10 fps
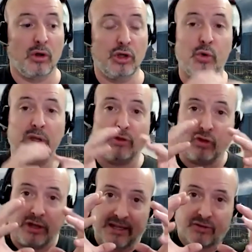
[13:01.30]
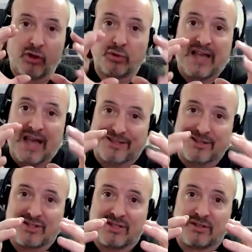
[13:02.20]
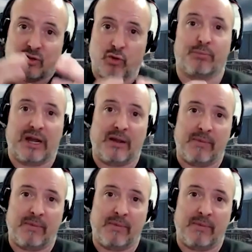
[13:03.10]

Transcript: you to get those essences to a brand